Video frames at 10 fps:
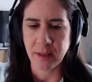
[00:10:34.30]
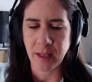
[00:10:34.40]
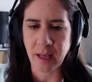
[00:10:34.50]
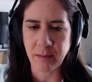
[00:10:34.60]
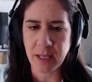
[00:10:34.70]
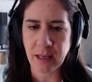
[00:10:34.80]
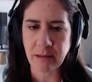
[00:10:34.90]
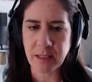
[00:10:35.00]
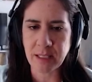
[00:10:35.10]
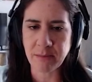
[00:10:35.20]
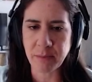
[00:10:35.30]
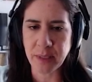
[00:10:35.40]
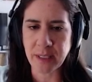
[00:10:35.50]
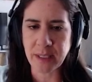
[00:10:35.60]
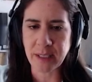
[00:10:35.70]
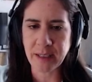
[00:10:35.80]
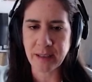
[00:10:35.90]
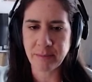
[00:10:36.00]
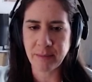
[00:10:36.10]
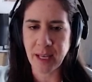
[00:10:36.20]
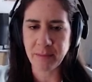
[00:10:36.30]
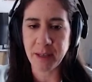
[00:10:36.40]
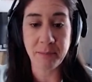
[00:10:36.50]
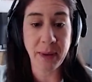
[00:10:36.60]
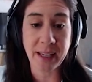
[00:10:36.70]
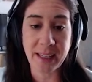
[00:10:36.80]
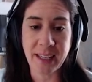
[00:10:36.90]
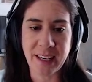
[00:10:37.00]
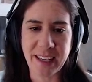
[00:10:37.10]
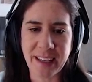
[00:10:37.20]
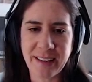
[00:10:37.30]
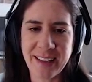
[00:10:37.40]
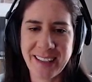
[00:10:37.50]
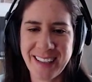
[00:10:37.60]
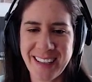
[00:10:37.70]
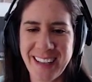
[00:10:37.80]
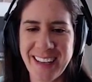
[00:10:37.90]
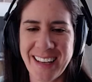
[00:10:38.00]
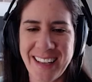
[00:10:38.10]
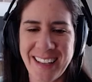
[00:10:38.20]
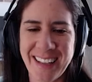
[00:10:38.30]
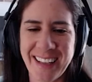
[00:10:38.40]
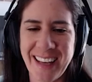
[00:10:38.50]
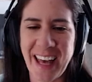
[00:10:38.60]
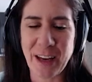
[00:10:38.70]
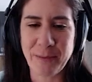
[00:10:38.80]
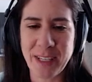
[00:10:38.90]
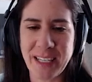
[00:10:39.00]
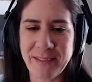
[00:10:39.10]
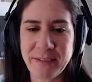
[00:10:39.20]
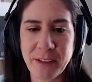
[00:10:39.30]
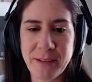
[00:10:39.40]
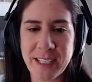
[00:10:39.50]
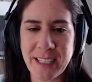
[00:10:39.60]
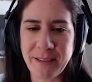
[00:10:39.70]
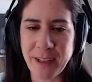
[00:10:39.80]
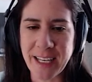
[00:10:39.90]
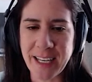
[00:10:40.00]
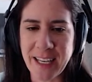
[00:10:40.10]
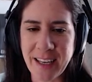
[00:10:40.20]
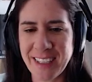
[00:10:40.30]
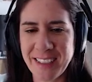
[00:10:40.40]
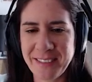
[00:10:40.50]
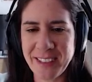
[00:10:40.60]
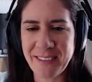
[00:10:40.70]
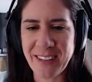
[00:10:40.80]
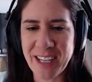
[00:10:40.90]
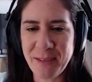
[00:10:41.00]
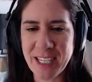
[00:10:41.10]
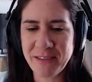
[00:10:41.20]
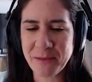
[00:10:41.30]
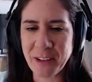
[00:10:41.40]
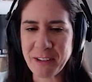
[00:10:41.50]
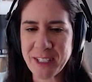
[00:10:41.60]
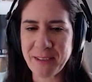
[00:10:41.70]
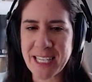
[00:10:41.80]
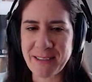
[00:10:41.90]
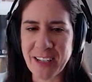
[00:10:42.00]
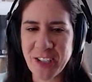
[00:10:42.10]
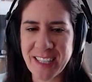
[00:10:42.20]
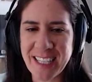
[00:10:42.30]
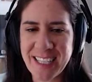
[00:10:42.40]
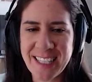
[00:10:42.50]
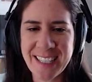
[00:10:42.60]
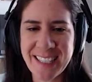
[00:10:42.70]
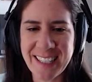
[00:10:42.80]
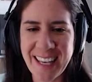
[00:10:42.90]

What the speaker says: Happy House Slipper. Happy Becky. Happy Frozen Way. If anybody from Frozen Way is watching this,